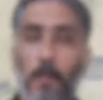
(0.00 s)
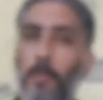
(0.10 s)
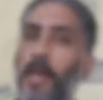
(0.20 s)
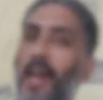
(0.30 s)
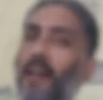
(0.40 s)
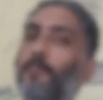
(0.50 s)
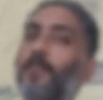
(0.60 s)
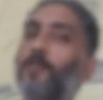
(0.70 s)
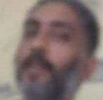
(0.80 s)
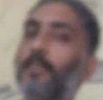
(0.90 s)
but I have
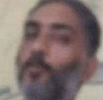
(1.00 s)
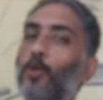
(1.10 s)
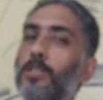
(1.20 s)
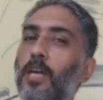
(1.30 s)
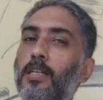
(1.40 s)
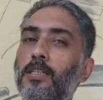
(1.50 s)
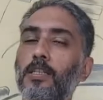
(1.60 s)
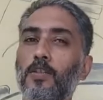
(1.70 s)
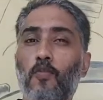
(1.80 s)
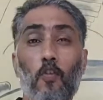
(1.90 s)
been riding
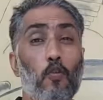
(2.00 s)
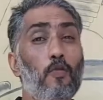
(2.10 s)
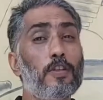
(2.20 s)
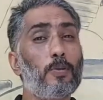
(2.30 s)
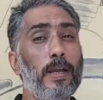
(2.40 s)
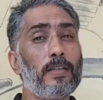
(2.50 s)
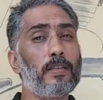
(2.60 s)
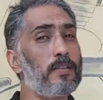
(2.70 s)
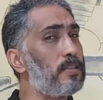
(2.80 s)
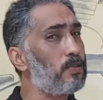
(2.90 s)
motorcycles for over 20
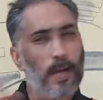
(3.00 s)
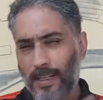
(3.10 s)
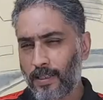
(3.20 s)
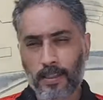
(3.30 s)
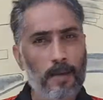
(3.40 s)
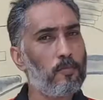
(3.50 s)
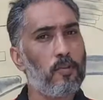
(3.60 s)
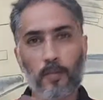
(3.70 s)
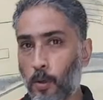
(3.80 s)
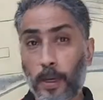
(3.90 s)
years, riding them,
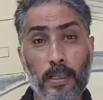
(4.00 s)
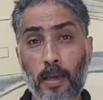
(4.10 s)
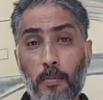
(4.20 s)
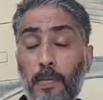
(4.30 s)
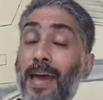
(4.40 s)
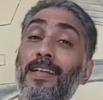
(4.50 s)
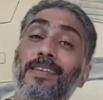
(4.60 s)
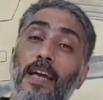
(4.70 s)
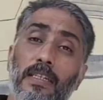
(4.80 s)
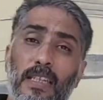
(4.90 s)
reviewing them, and in
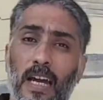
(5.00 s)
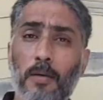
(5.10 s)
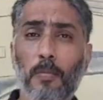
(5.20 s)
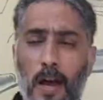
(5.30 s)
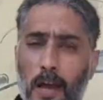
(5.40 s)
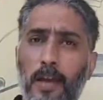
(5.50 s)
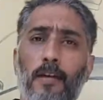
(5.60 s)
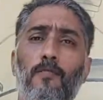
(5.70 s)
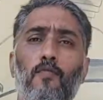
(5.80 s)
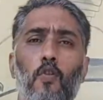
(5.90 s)
that time I
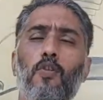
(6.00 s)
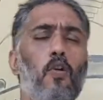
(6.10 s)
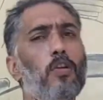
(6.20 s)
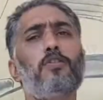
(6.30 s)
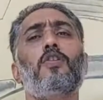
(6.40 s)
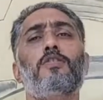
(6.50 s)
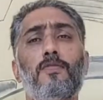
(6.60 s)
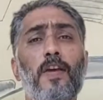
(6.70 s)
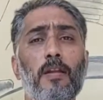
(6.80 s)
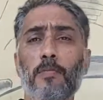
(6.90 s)
have worn all sorts
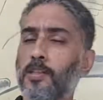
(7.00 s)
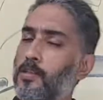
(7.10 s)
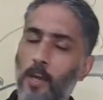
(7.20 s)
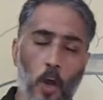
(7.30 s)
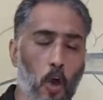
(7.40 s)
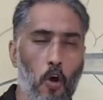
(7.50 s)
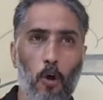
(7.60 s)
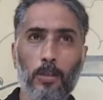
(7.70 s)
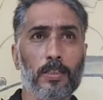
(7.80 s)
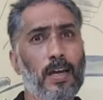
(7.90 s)
of helmets,
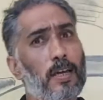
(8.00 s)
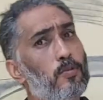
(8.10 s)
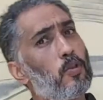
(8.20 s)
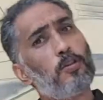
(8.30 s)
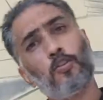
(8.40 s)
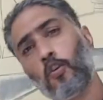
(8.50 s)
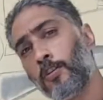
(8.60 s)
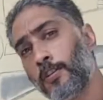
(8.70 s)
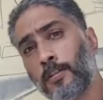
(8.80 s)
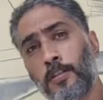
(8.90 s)
all types, all
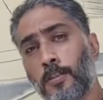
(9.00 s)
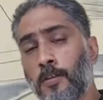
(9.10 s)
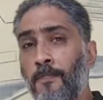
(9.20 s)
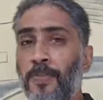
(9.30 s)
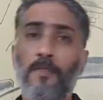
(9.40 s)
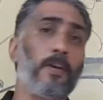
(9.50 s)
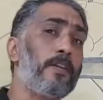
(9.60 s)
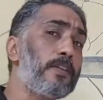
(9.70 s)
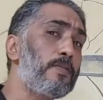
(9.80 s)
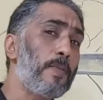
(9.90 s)
genres,
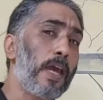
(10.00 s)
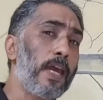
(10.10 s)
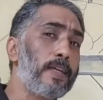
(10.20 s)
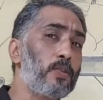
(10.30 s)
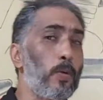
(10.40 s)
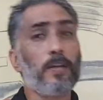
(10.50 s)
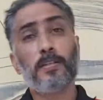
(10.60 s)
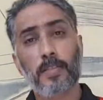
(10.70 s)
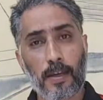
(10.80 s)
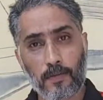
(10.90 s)
various makes,
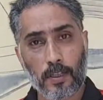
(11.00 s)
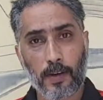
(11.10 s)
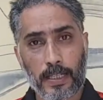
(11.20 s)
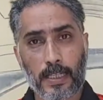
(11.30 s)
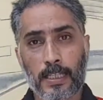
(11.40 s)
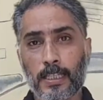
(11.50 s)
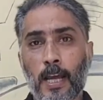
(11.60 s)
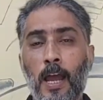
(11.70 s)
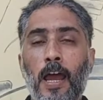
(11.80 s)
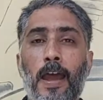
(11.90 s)
various safety ratings,
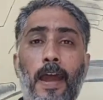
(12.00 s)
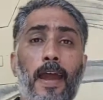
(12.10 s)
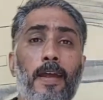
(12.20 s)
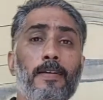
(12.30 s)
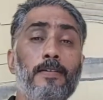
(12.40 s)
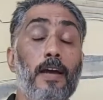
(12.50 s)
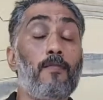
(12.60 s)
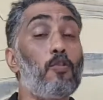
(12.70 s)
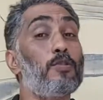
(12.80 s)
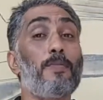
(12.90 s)
and I've
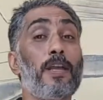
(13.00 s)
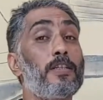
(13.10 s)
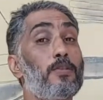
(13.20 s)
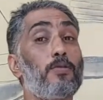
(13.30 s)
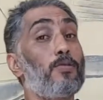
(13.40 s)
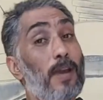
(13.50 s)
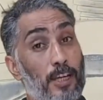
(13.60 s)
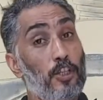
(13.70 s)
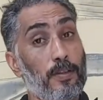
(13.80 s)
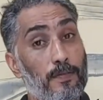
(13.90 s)
also managed to
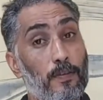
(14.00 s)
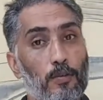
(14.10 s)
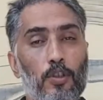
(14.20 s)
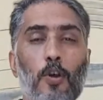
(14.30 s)
crash in a few.